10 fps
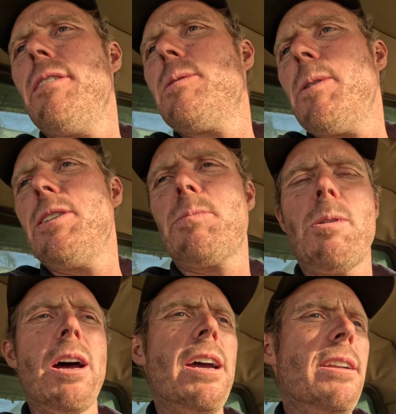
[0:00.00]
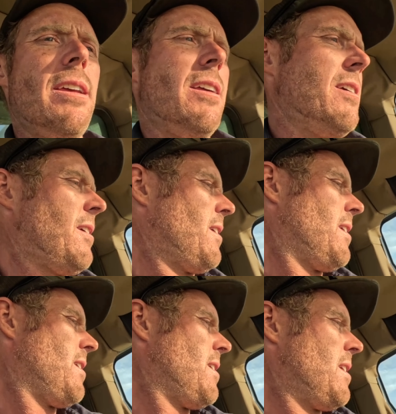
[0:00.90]
It's been sprayed,
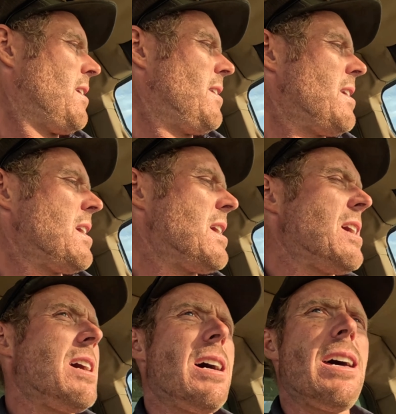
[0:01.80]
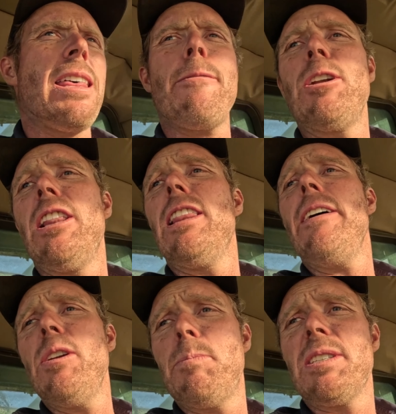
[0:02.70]
and that went
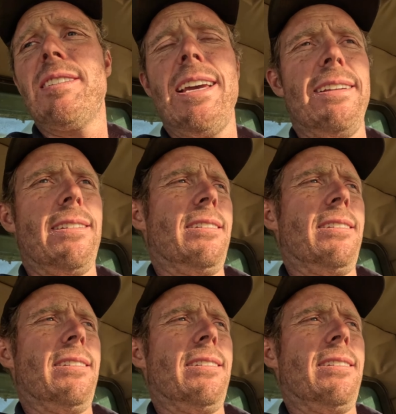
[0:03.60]
11%.